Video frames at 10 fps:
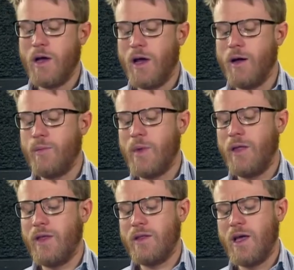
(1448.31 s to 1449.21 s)

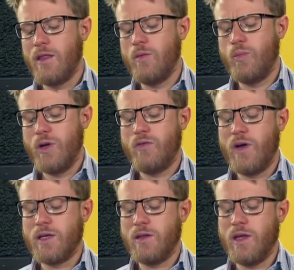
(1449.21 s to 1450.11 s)
And then the other big
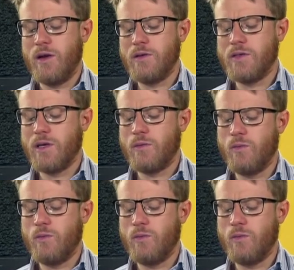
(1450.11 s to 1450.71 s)
factor there is that